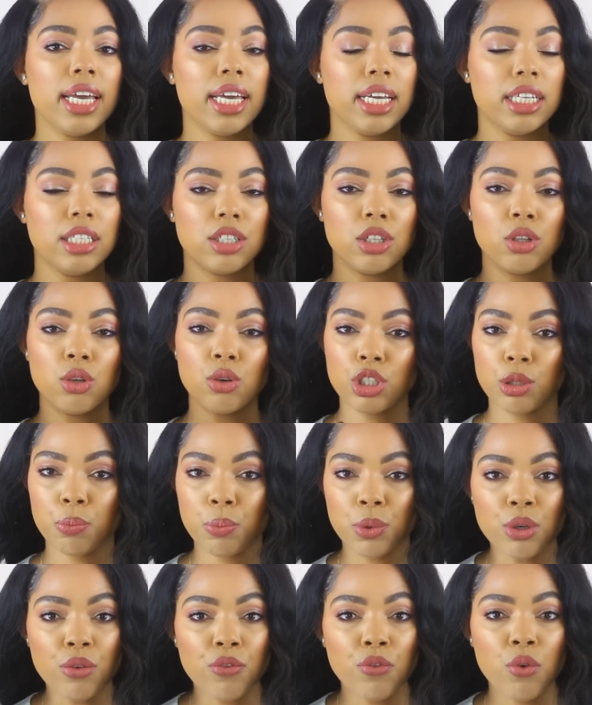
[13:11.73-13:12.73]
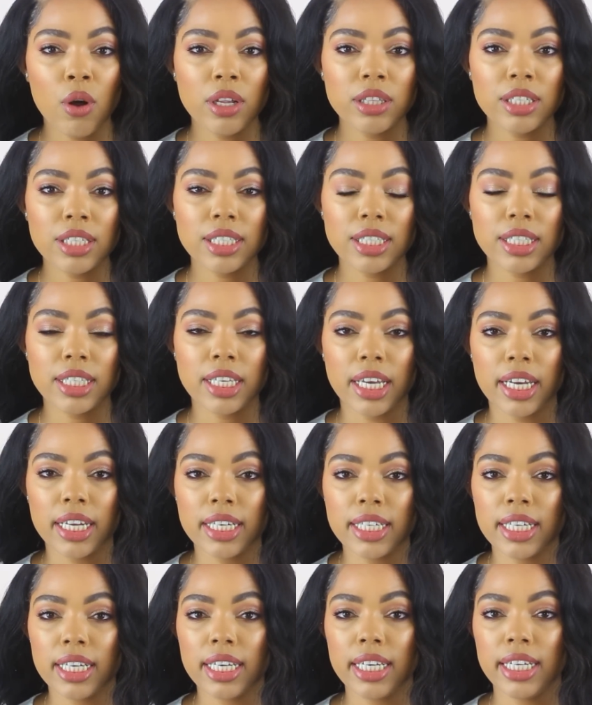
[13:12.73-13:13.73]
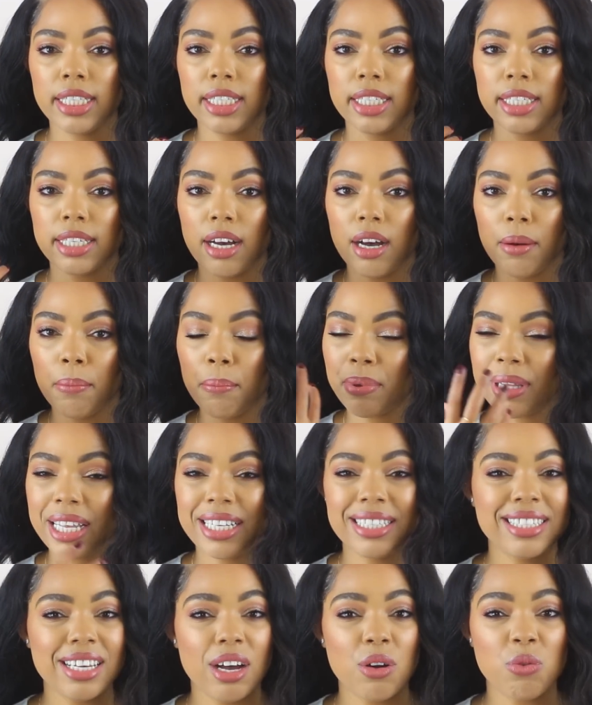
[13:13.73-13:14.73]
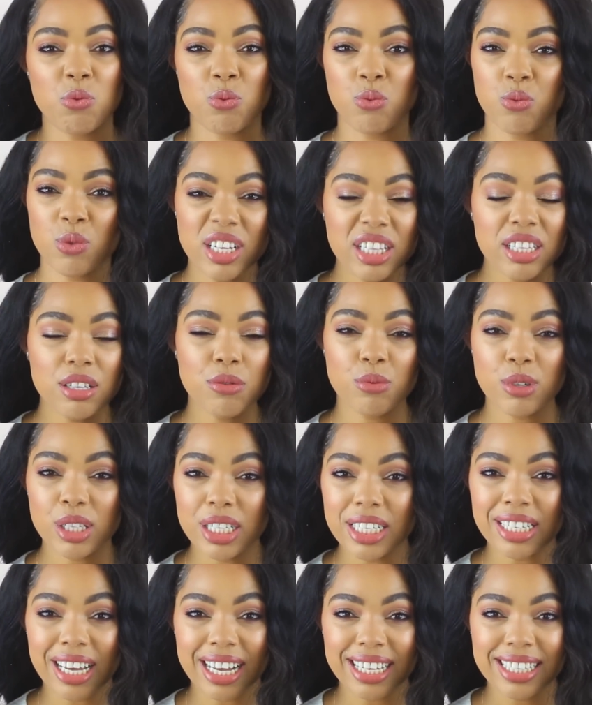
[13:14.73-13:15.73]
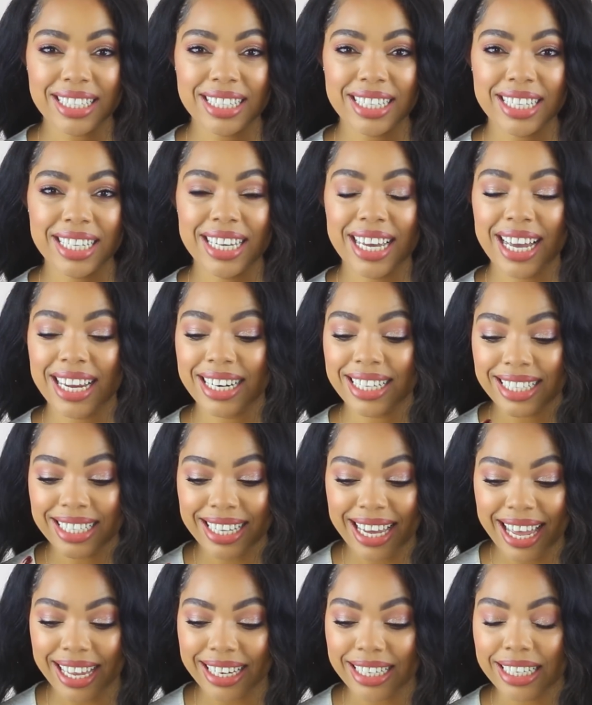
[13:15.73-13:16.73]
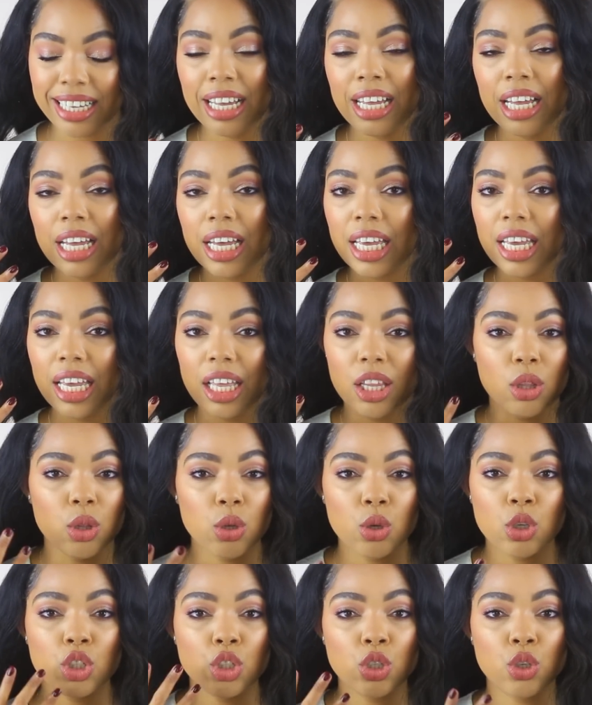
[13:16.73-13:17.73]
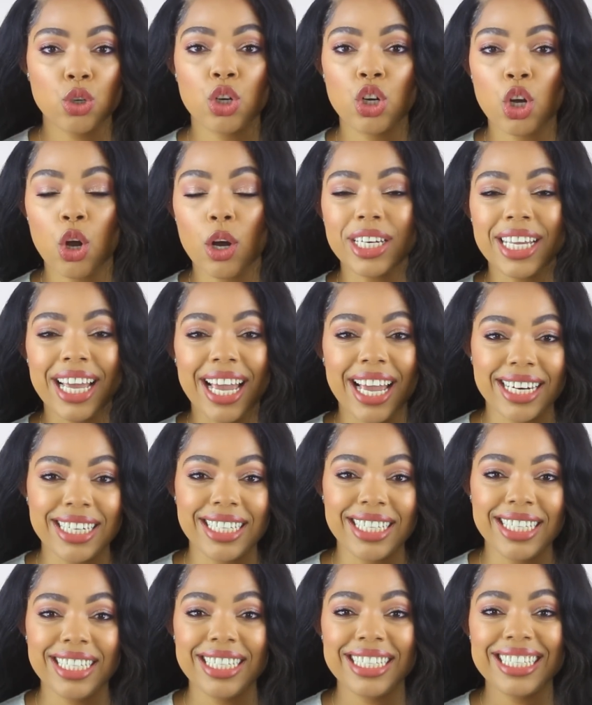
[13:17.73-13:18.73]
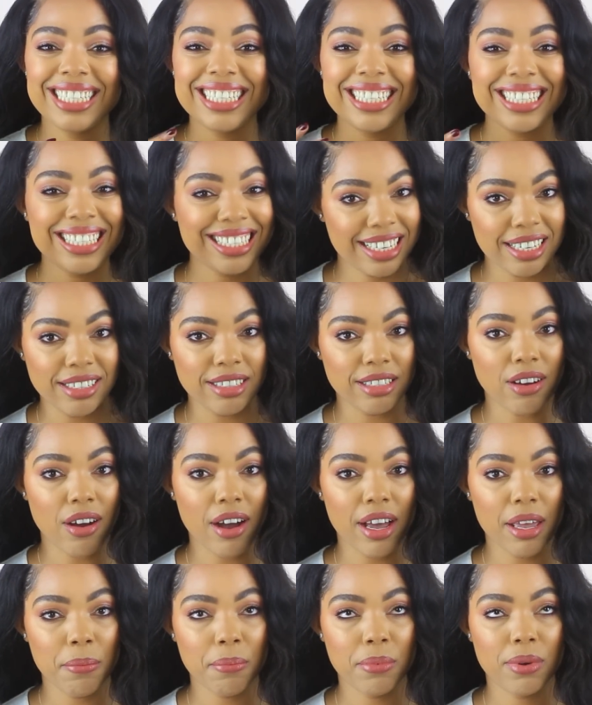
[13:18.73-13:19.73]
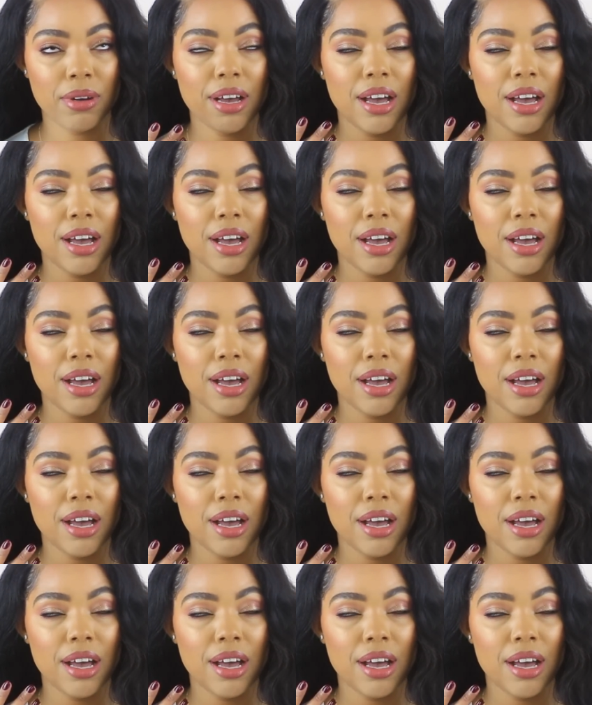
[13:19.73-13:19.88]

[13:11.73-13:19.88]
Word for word: It looks beautiful on the skin. It um, blends out really, really nicely. And again, it looks good on any skin type.